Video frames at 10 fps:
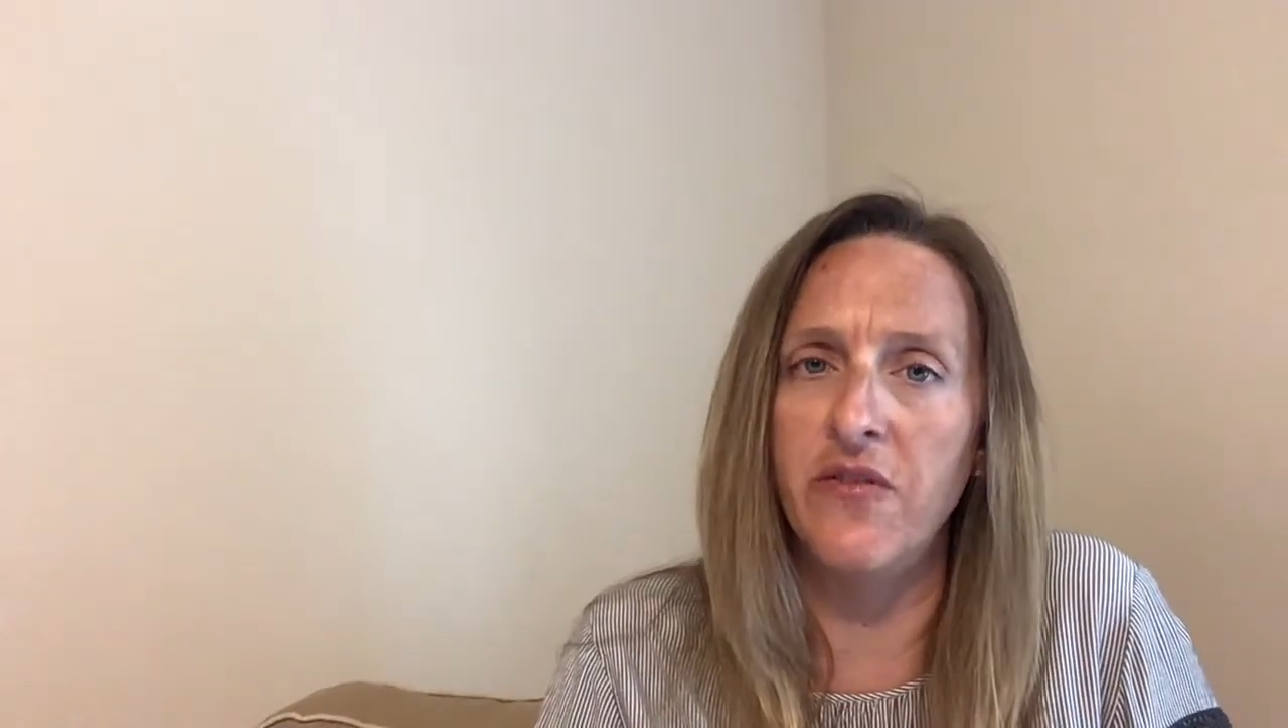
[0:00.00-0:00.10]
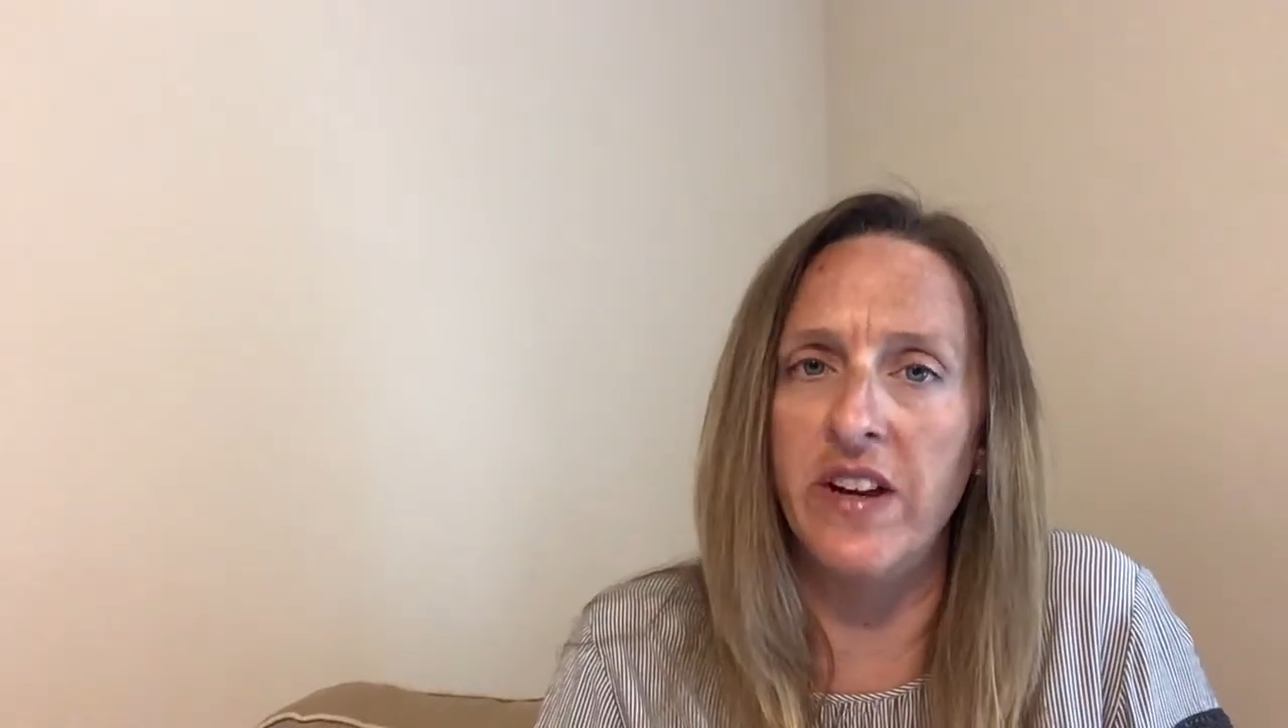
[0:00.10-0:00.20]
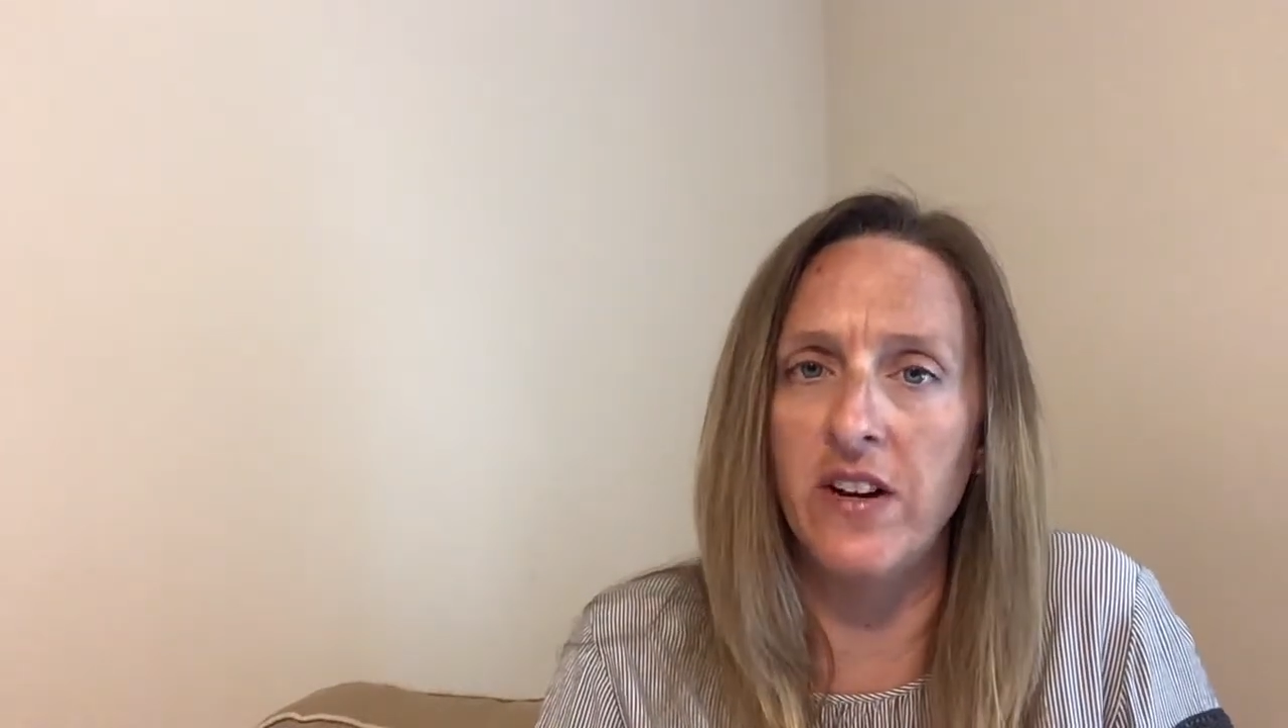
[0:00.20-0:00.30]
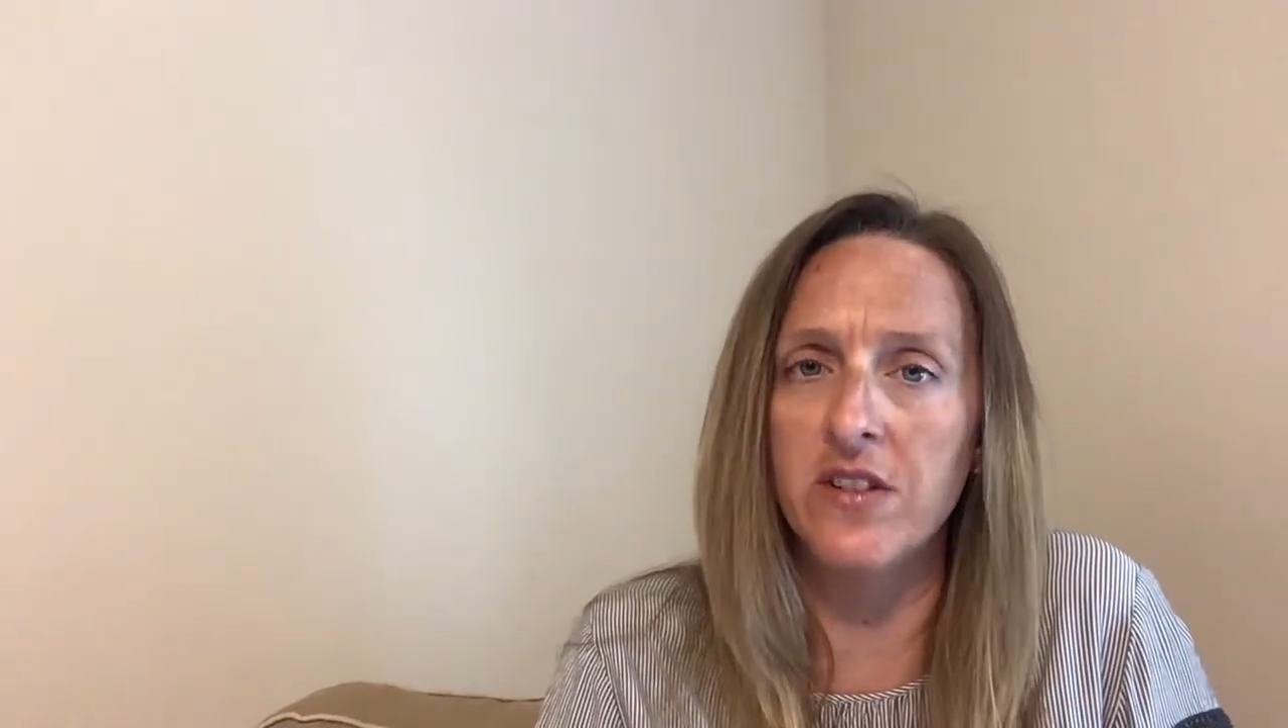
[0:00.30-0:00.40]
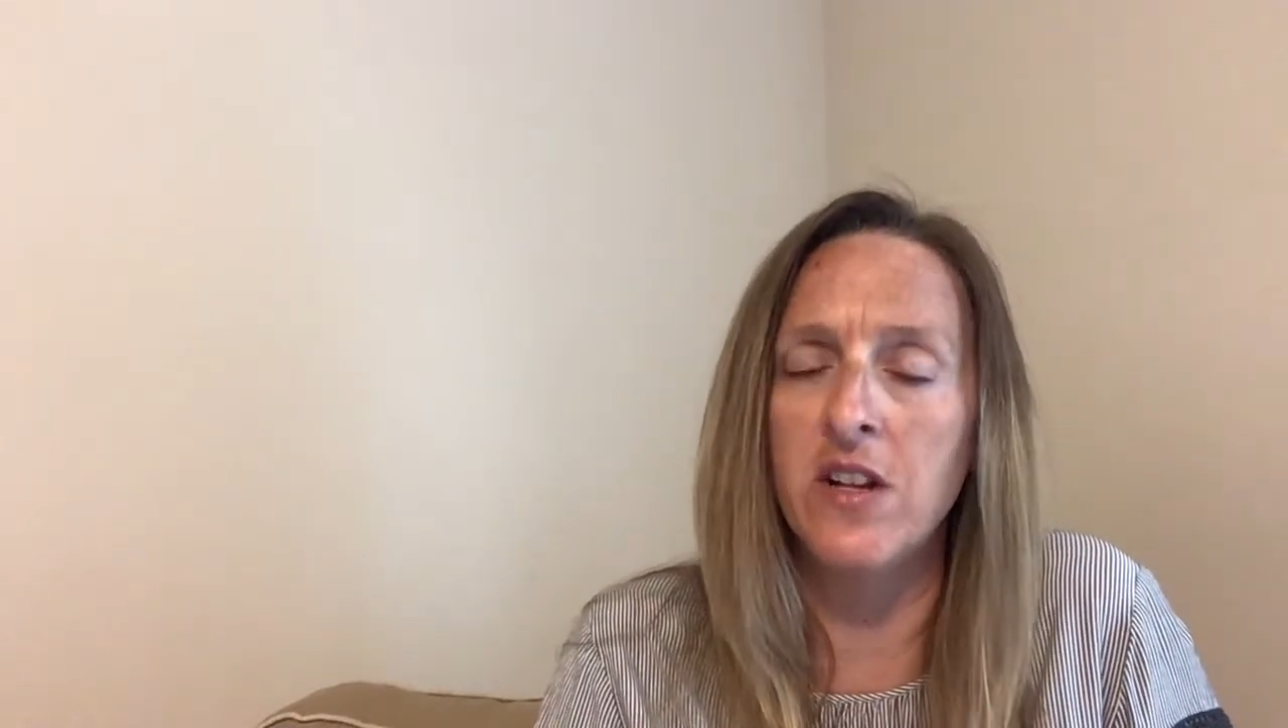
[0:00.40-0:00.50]

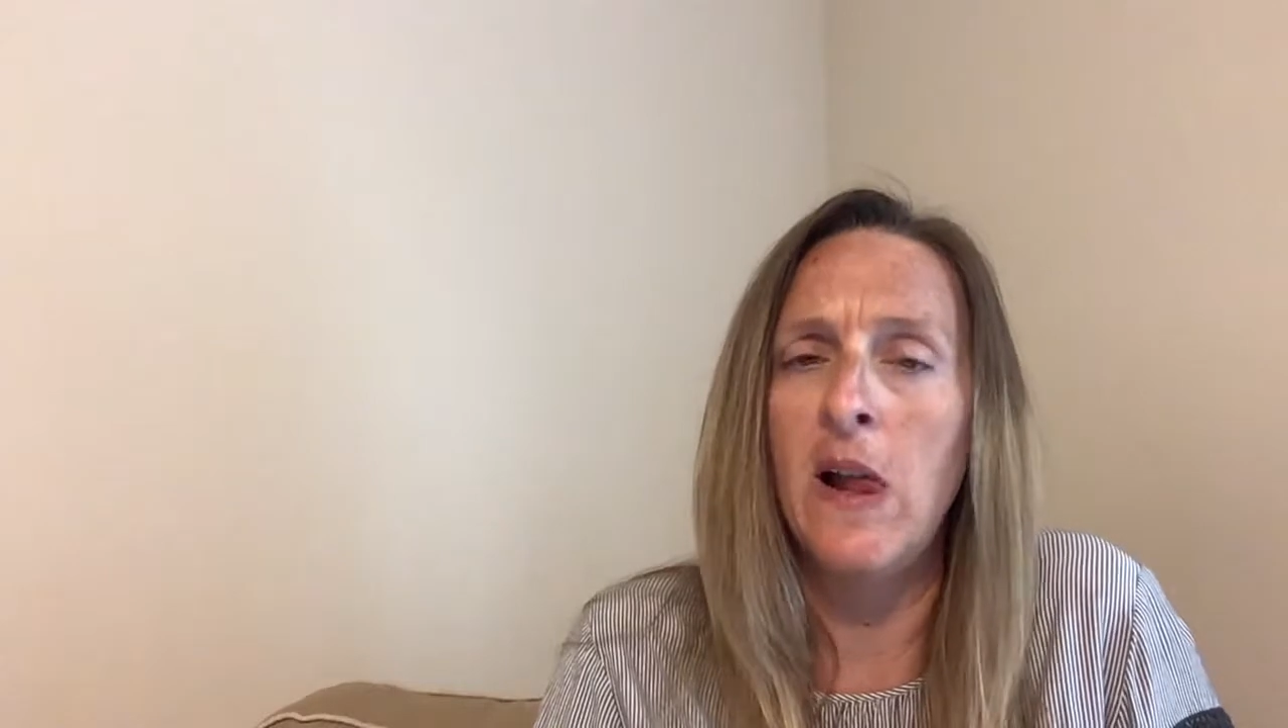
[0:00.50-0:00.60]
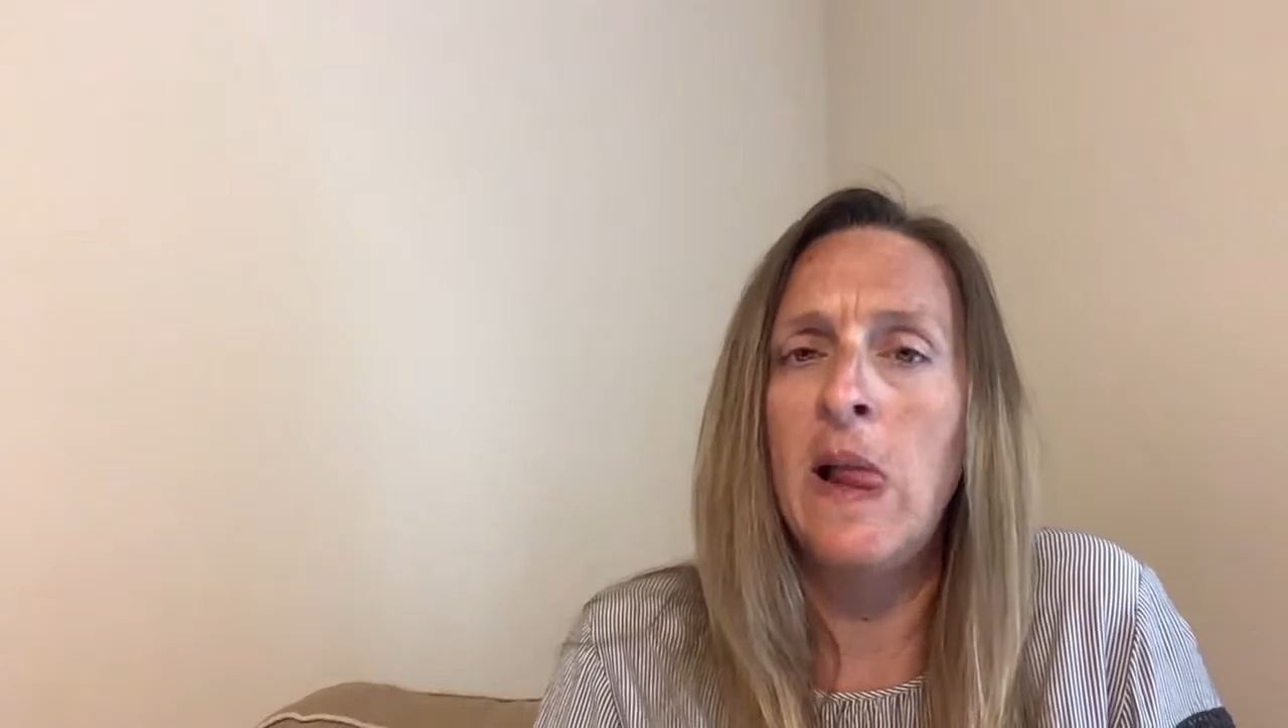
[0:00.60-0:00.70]
fears.